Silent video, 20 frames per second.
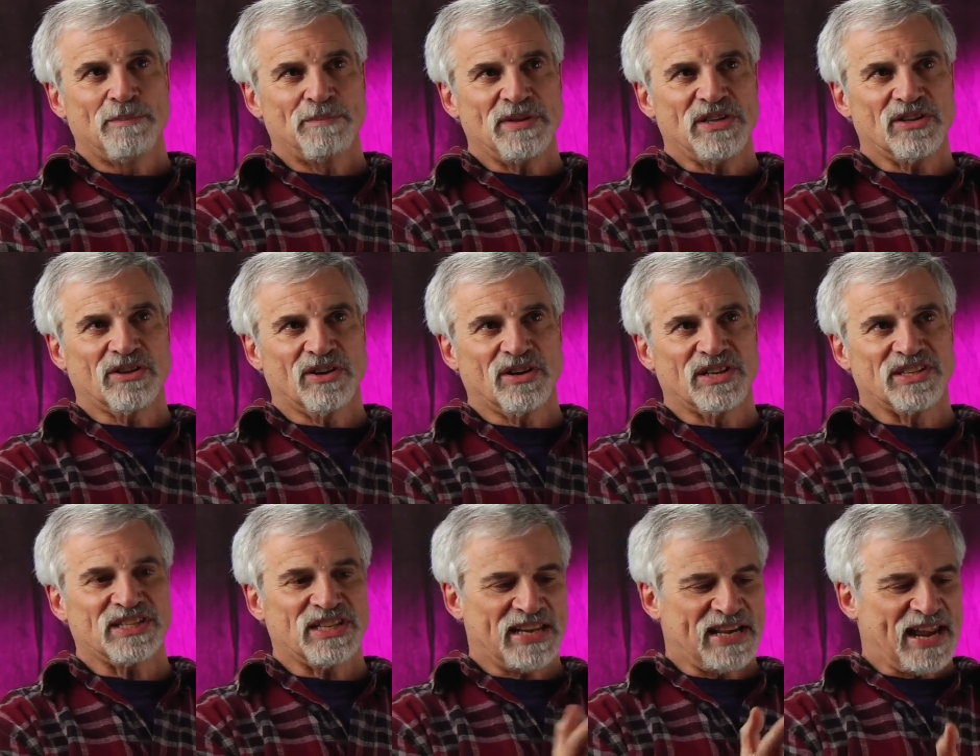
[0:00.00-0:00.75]

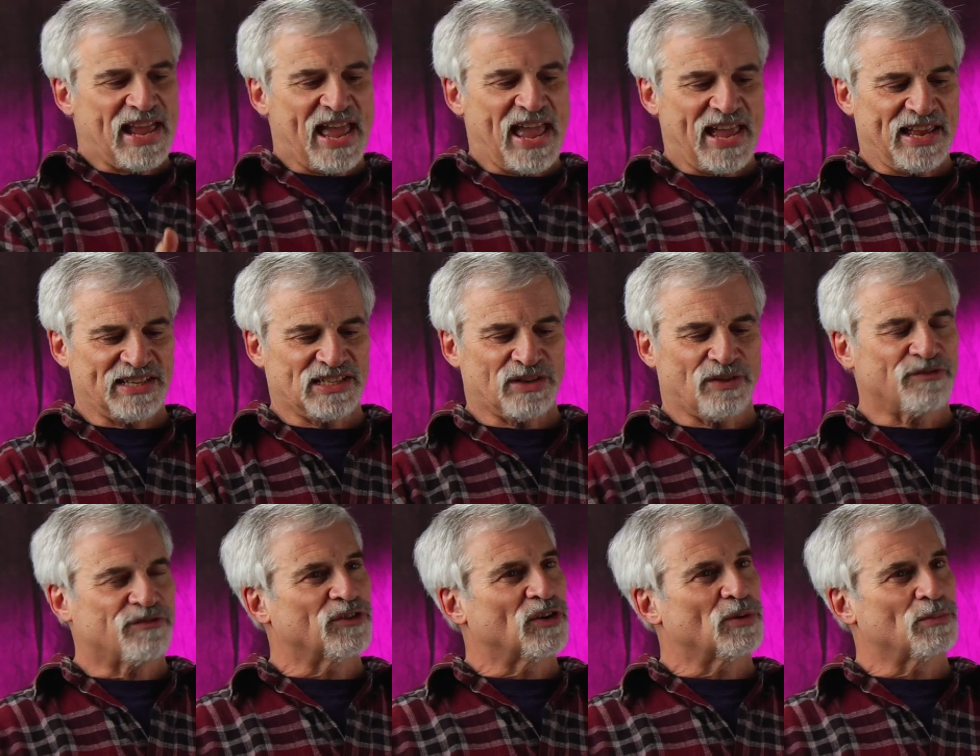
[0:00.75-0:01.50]
because it has
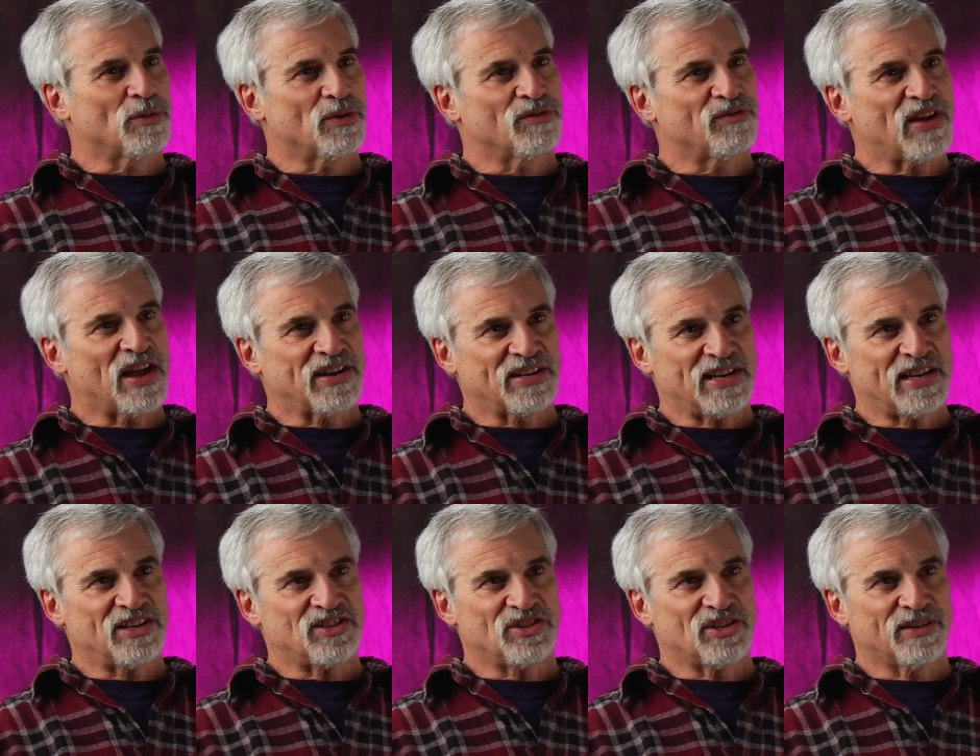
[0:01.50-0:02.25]
a firmer
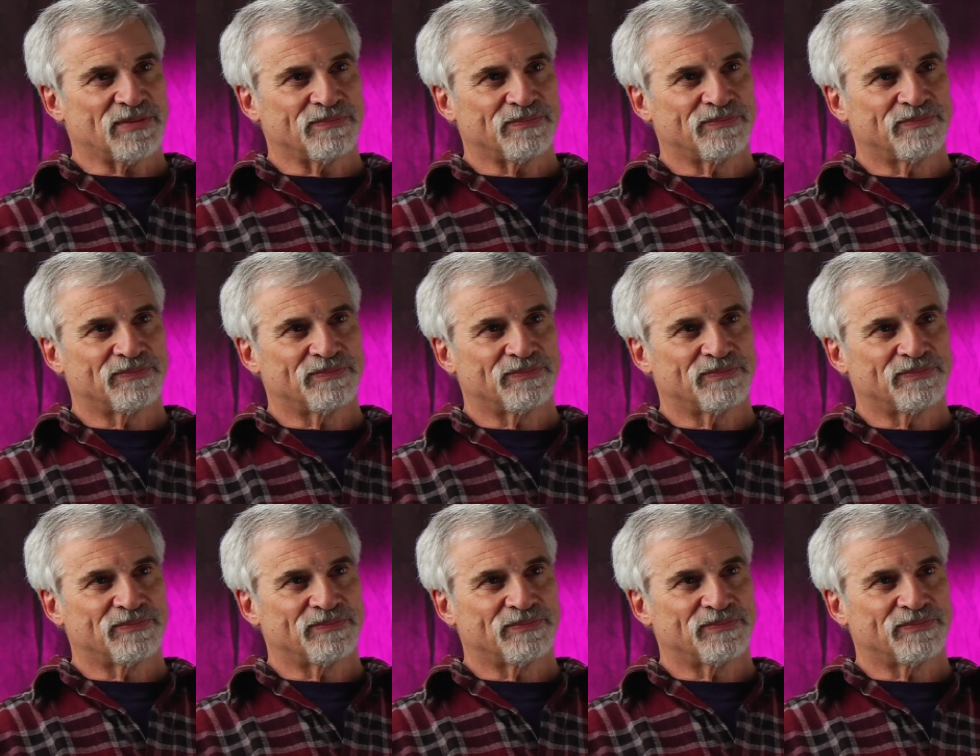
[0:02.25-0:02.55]
foundation.